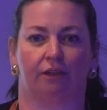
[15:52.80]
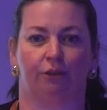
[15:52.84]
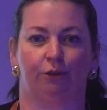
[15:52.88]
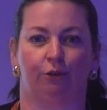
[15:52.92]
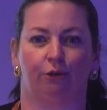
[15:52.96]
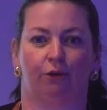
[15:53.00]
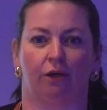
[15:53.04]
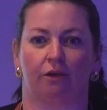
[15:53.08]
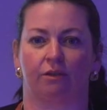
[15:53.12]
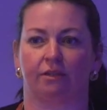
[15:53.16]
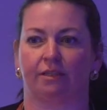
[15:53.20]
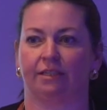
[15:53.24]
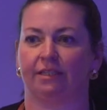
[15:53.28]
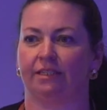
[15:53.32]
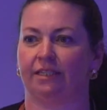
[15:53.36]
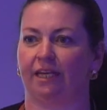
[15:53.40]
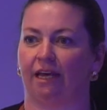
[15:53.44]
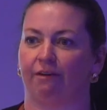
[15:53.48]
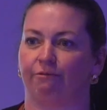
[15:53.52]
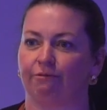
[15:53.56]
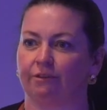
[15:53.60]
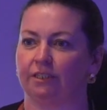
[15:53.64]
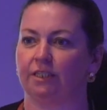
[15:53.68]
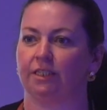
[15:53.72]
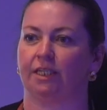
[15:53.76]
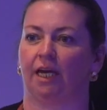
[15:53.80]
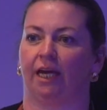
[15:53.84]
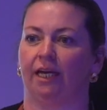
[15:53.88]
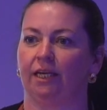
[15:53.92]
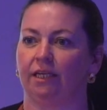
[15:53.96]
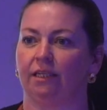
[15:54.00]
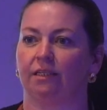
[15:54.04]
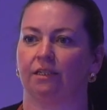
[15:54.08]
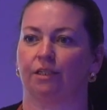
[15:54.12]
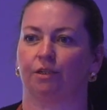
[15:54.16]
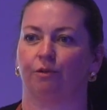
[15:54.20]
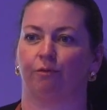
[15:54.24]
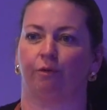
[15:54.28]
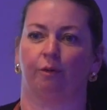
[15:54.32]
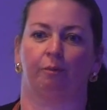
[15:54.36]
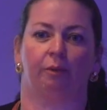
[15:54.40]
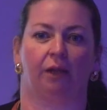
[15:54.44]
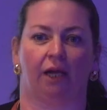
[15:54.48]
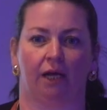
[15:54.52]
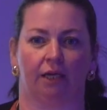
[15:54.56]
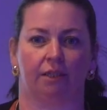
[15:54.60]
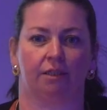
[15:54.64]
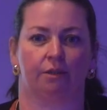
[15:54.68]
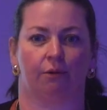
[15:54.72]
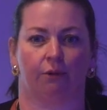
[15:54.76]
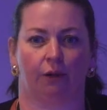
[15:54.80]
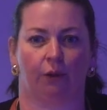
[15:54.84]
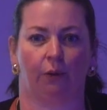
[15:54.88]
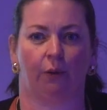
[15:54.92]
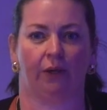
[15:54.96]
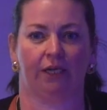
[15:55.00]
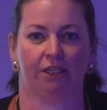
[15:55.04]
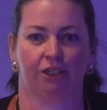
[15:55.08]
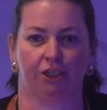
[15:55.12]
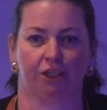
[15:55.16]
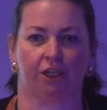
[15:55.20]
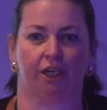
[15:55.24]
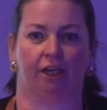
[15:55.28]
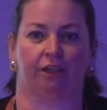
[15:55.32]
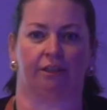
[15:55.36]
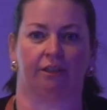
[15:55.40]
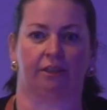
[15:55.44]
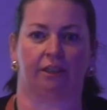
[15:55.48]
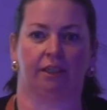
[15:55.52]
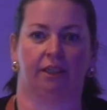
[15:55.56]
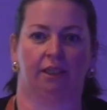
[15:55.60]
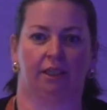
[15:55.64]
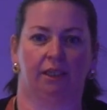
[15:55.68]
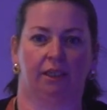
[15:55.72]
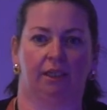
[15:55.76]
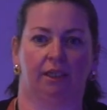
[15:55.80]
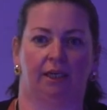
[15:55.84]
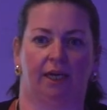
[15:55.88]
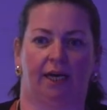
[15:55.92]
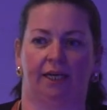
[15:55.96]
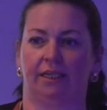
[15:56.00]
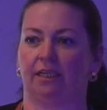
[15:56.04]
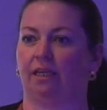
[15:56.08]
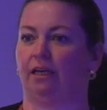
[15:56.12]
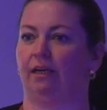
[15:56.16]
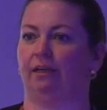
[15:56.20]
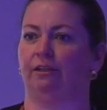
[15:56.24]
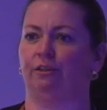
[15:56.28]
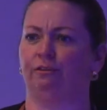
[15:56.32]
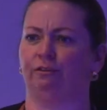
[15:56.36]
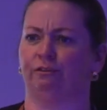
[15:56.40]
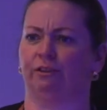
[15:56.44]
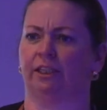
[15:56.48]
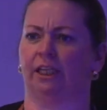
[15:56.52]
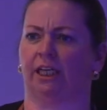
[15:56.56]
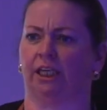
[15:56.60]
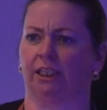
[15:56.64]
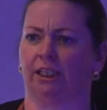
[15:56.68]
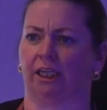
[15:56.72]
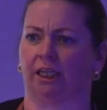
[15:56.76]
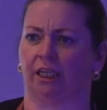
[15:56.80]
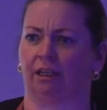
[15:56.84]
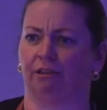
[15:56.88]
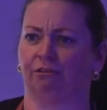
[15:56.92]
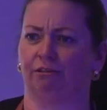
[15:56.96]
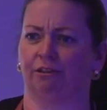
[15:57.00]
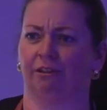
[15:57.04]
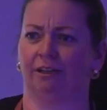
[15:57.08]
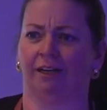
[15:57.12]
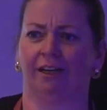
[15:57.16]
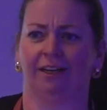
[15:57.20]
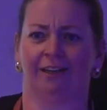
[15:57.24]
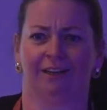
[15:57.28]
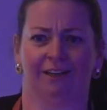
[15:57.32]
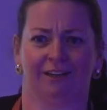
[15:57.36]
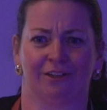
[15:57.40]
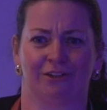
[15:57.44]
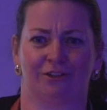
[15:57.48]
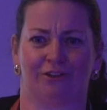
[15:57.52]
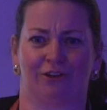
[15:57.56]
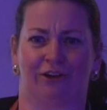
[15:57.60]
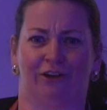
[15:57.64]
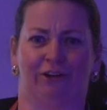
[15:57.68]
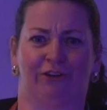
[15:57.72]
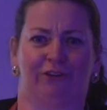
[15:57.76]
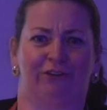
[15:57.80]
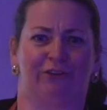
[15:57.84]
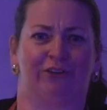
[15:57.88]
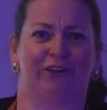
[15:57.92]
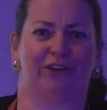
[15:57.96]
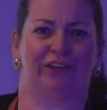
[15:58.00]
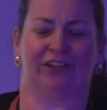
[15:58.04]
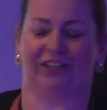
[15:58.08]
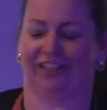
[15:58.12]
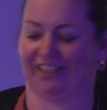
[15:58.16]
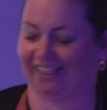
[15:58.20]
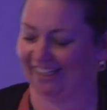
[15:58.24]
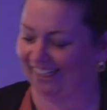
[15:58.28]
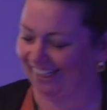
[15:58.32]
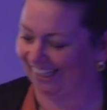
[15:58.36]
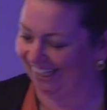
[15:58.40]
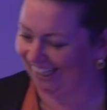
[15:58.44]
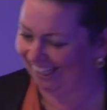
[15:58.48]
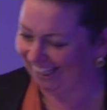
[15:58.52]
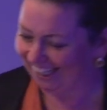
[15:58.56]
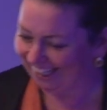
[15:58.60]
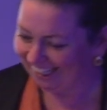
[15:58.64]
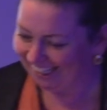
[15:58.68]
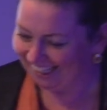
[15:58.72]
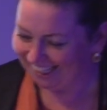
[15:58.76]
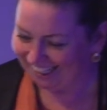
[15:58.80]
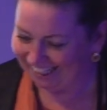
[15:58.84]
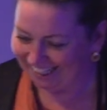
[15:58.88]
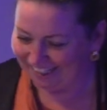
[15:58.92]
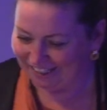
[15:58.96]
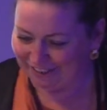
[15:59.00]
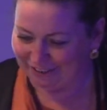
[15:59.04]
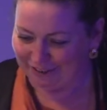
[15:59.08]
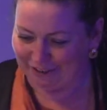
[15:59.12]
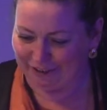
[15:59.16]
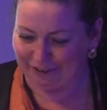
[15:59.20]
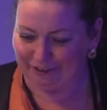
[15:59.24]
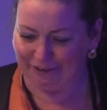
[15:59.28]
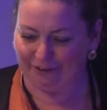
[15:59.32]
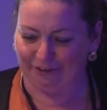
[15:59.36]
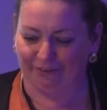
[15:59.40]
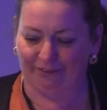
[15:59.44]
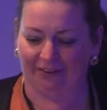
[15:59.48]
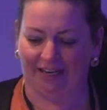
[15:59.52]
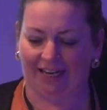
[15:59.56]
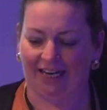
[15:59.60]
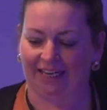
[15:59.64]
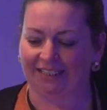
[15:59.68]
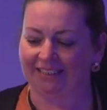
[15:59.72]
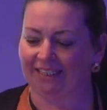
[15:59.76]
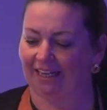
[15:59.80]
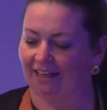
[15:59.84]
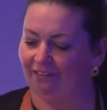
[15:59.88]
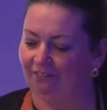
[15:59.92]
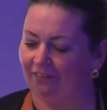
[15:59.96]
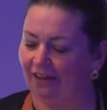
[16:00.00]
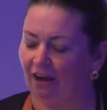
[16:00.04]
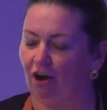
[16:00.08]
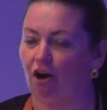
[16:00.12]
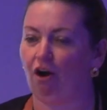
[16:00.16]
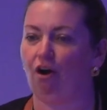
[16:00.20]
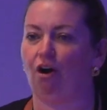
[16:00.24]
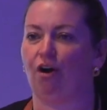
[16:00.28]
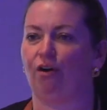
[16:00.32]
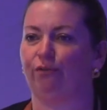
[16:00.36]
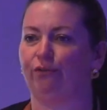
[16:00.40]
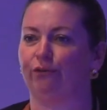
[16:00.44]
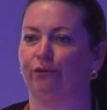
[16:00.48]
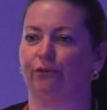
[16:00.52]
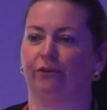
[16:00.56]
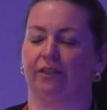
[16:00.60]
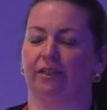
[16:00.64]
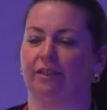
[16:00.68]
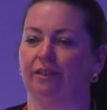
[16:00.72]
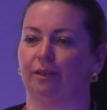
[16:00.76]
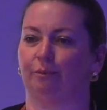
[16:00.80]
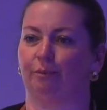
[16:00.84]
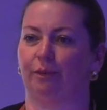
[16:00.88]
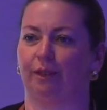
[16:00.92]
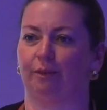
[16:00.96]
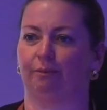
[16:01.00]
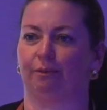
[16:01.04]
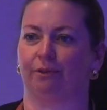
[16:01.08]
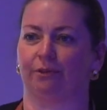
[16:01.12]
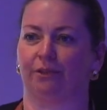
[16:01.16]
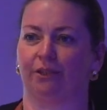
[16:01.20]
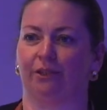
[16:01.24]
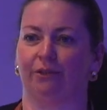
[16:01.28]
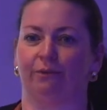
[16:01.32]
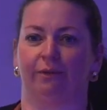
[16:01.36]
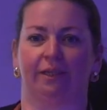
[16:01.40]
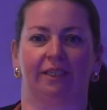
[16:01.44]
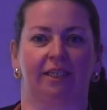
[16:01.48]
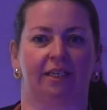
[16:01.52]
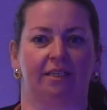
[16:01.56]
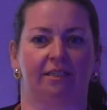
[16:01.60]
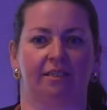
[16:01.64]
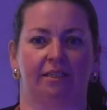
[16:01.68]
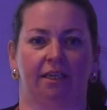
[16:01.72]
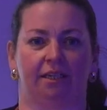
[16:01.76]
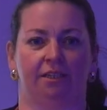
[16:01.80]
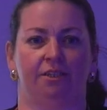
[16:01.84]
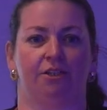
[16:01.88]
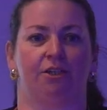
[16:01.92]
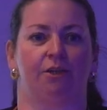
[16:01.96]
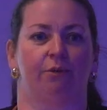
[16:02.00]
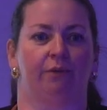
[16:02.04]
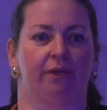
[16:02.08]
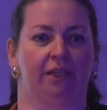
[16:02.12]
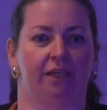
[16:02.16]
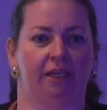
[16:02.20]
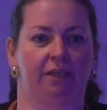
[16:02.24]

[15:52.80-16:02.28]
and you got 7 days to reply to a question? I'd kill for that now, truthfully. You know, and that awful thing that people do where they send you an